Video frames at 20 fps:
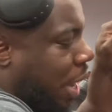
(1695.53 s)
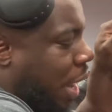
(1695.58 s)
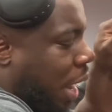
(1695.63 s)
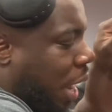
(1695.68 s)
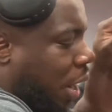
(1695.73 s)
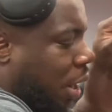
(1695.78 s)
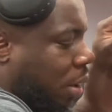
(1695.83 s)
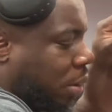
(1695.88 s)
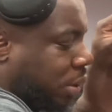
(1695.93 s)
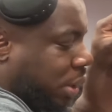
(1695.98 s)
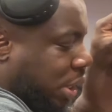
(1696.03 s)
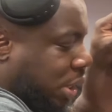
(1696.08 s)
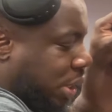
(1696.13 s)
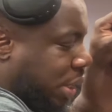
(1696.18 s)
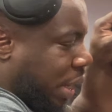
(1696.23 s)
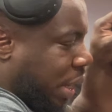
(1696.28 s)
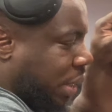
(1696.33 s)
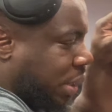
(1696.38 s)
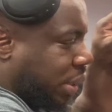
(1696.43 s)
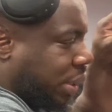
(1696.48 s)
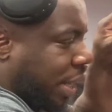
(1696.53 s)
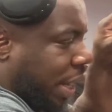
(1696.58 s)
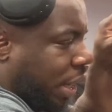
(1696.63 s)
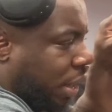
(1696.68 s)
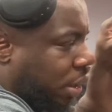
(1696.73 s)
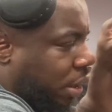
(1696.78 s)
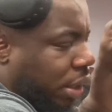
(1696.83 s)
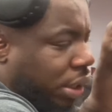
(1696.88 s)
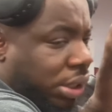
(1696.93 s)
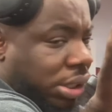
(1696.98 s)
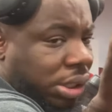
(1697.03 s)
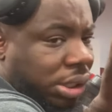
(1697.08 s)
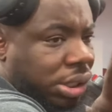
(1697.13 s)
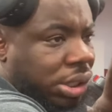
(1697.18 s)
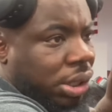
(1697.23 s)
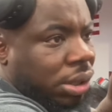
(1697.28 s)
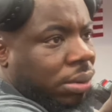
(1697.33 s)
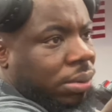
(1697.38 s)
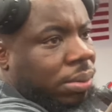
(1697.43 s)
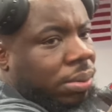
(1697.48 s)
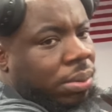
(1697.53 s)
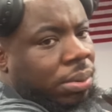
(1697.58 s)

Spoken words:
I hold that same standard in this gym.